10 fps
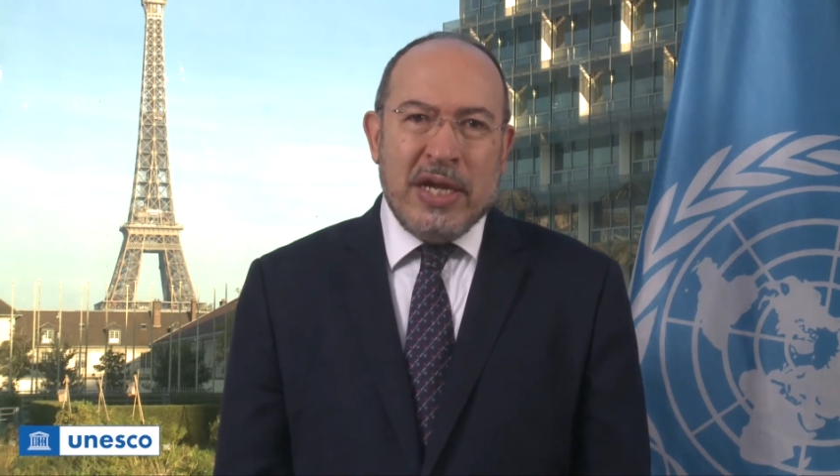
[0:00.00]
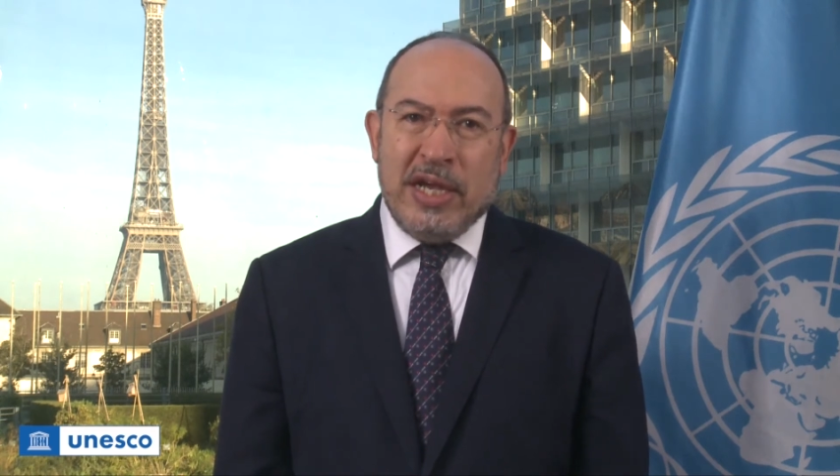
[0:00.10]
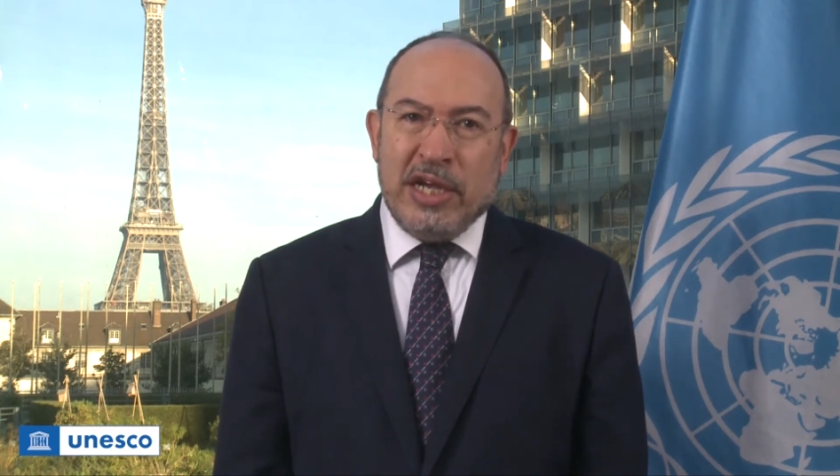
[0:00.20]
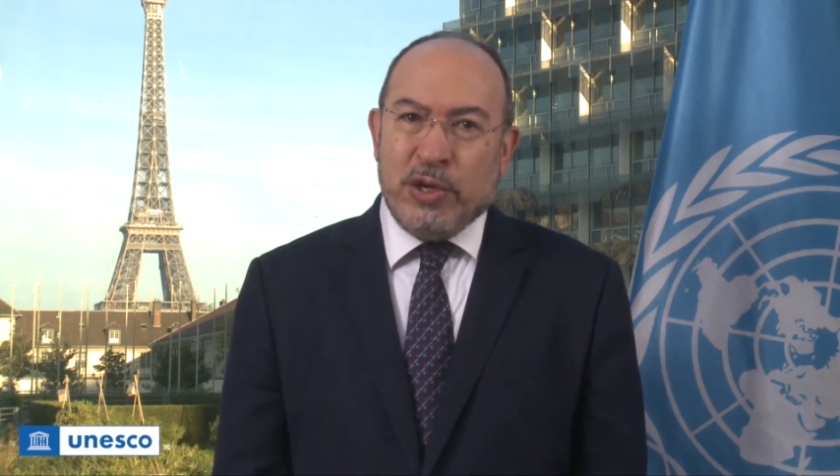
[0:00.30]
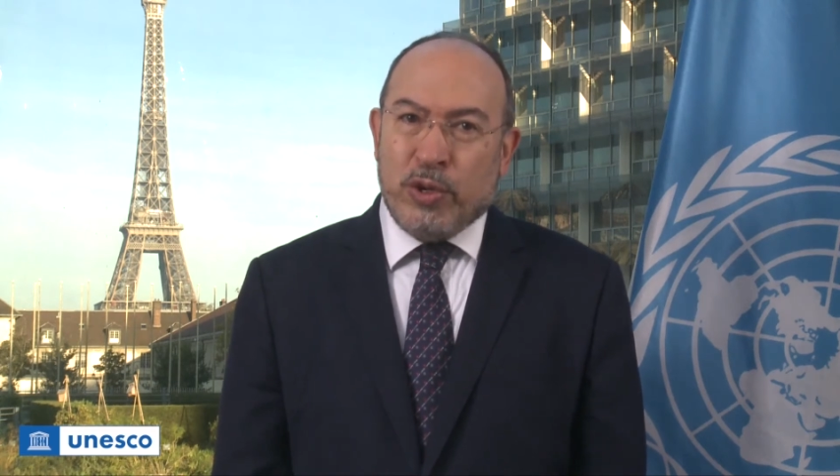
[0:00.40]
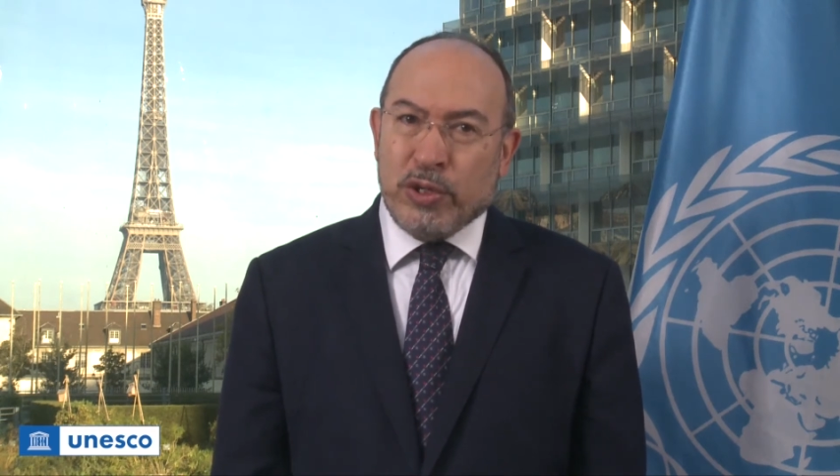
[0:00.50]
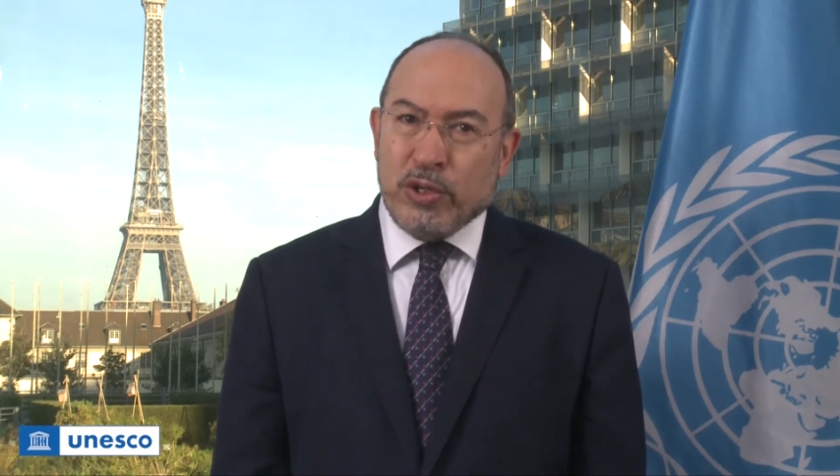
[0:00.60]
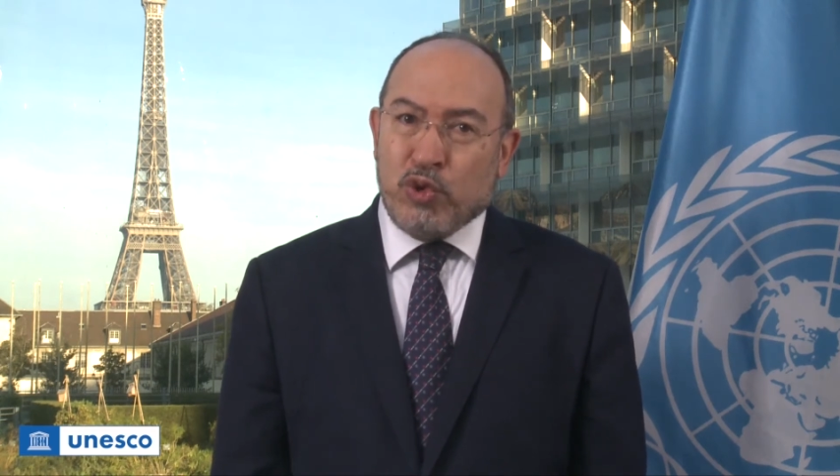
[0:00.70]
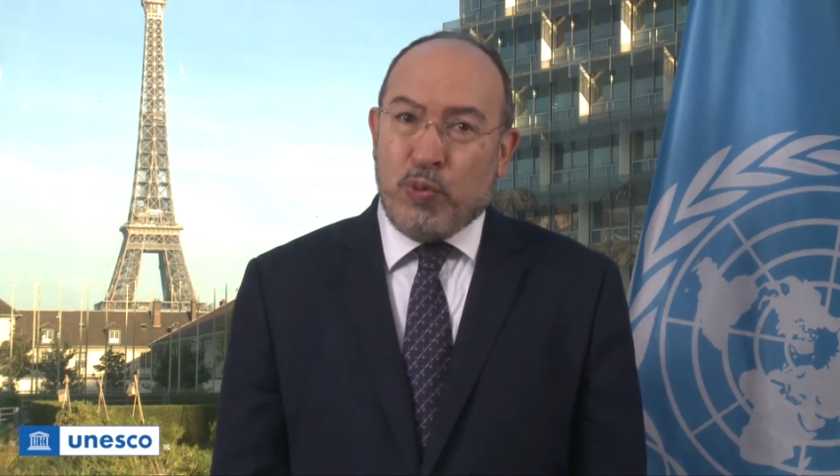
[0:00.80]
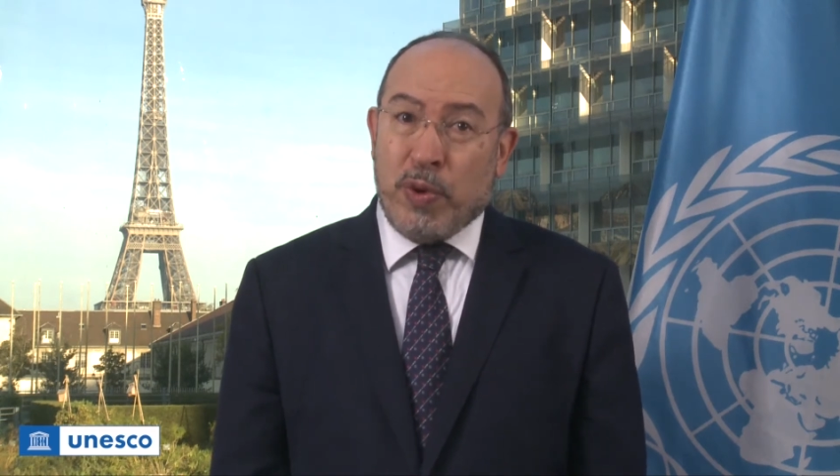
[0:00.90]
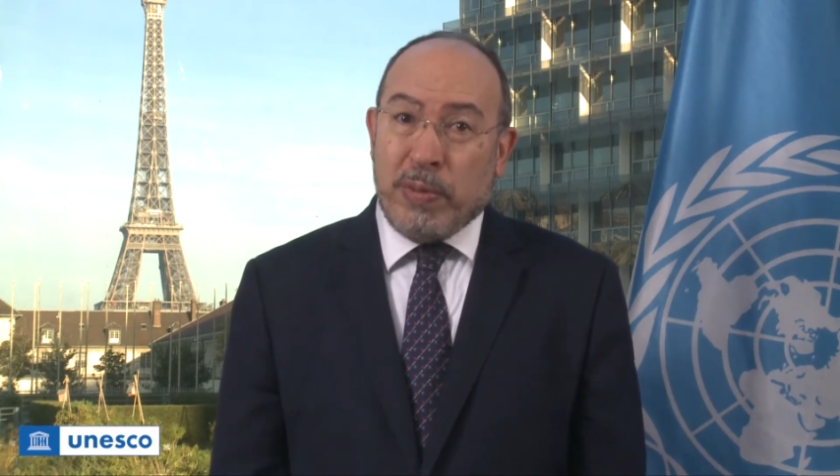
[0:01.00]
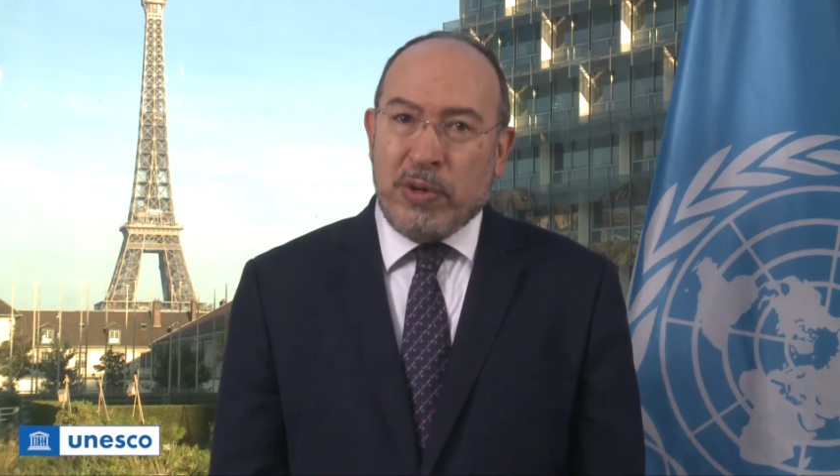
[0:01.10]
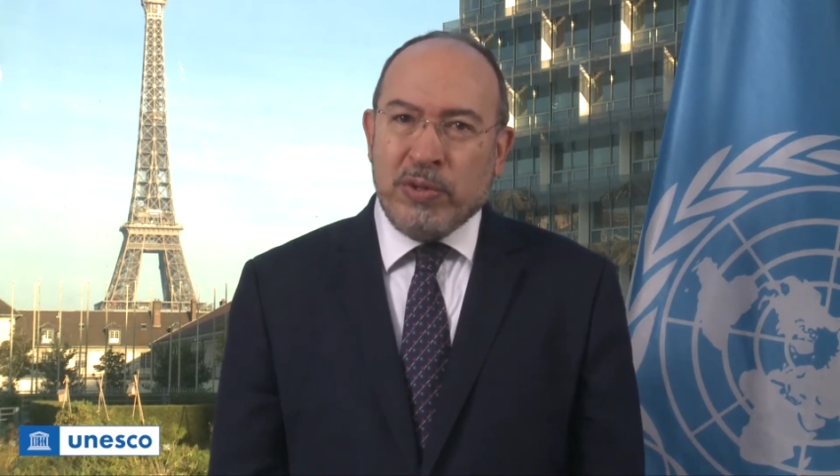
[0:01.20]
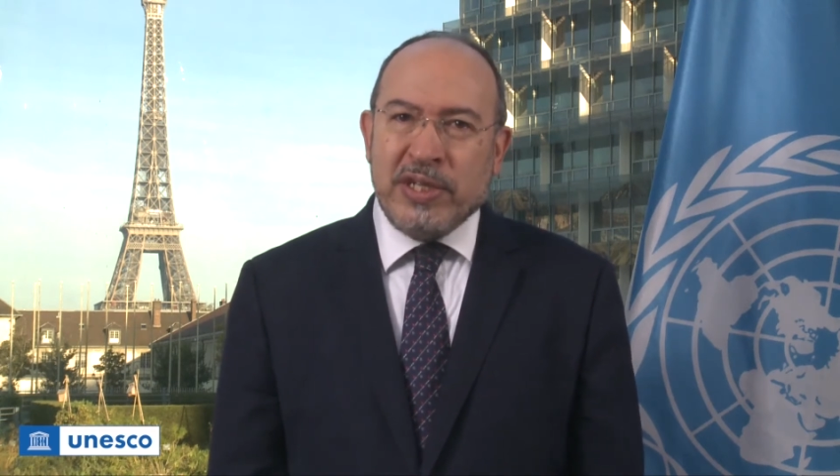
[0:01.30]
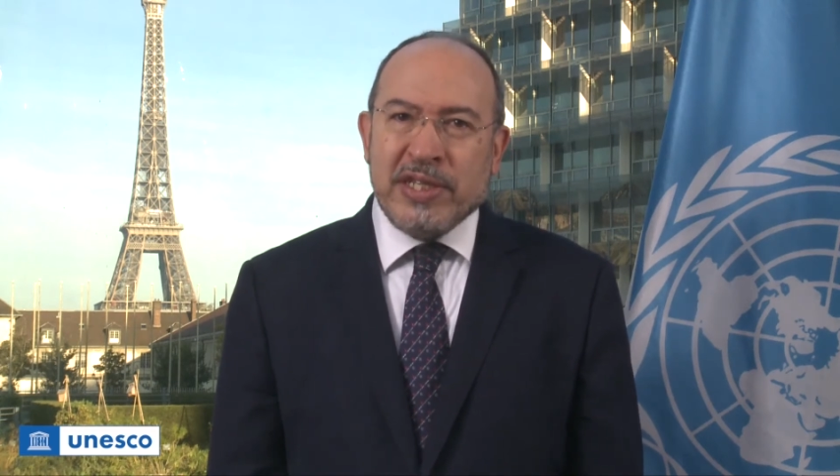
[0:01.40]
In order to
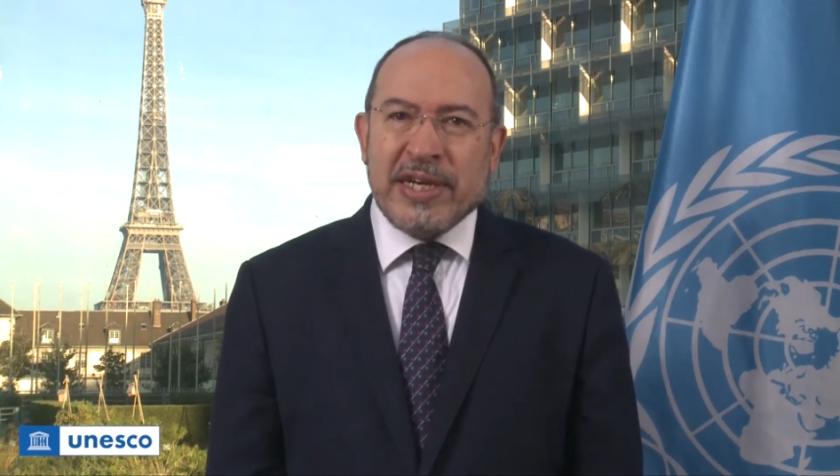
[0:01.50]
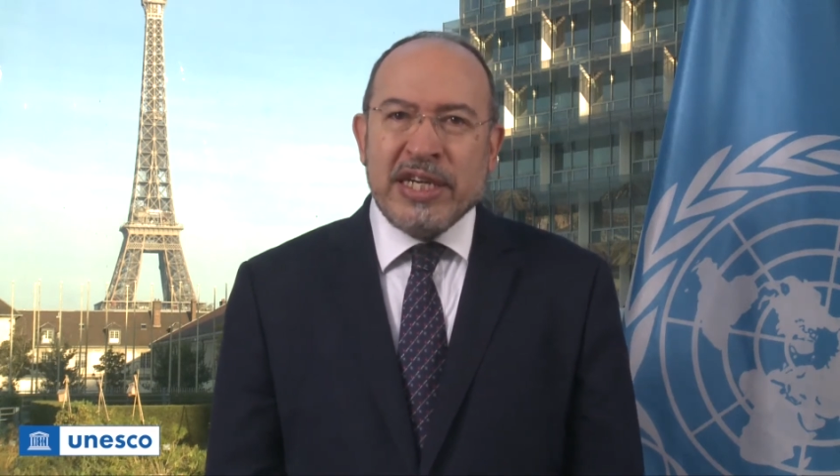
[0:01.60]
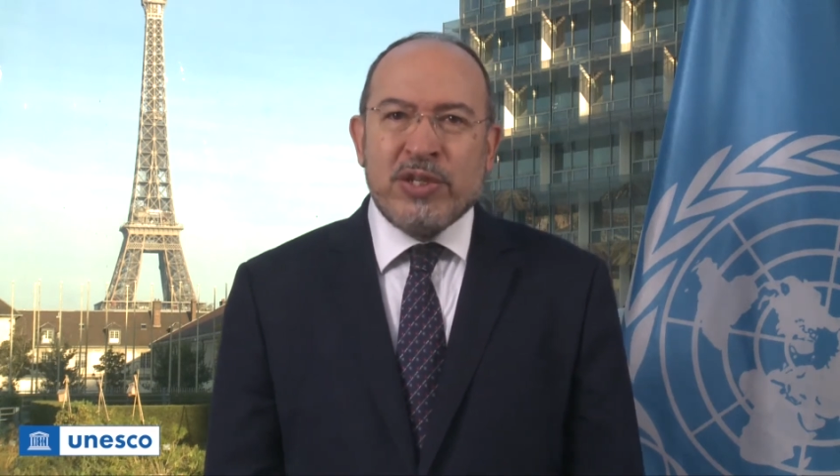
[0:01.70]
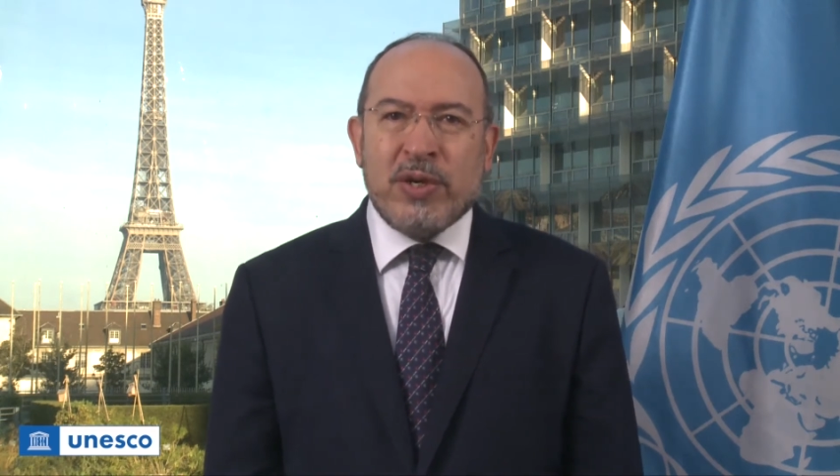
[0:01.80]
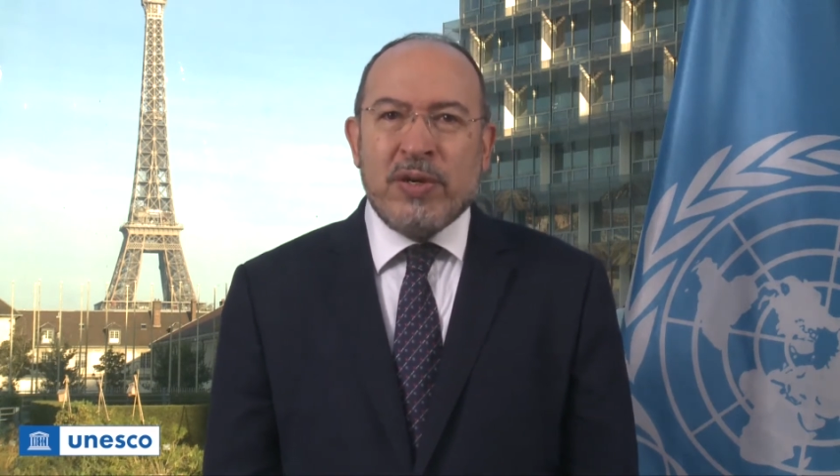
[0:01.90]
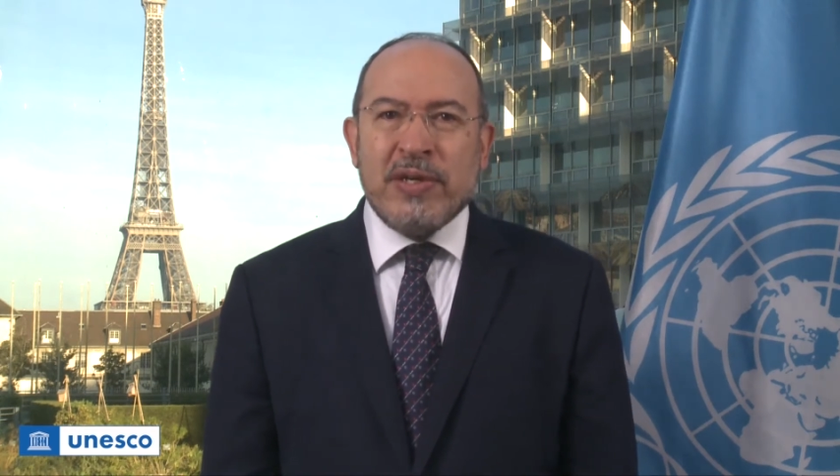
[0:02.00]
promote international